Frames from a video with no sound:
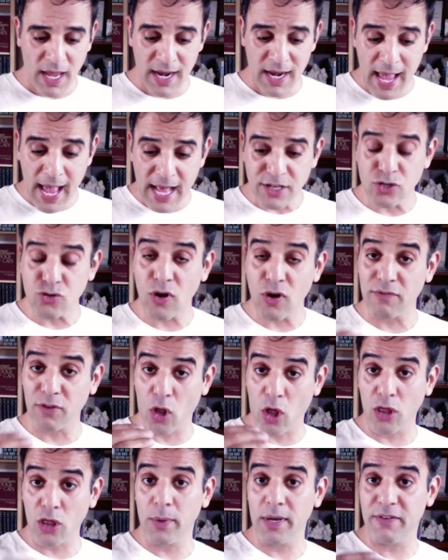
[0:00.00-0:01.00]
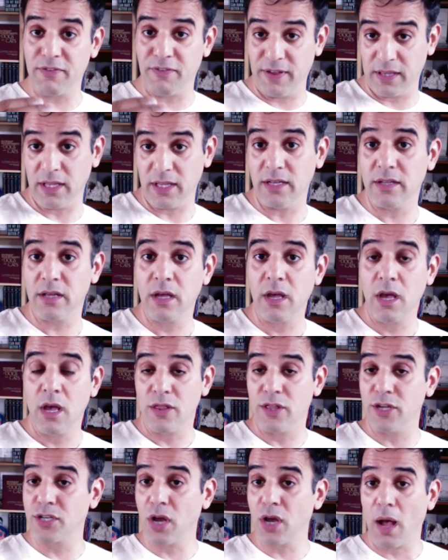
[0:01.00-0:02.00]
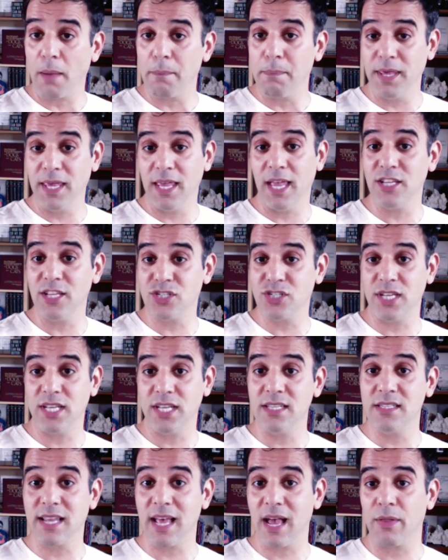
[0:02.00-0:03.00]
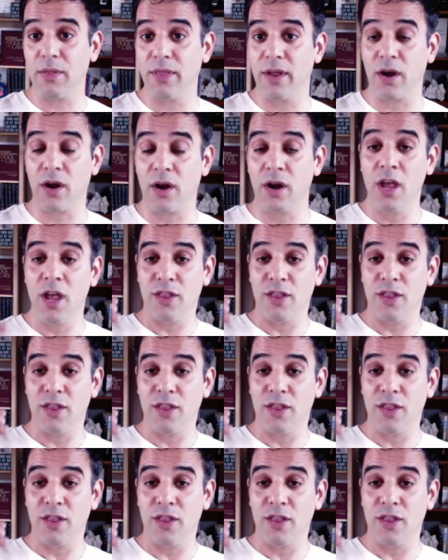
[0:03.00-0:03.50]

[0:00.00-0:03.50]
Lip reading: I had to travel all the way to Finland. The top PhDs down there,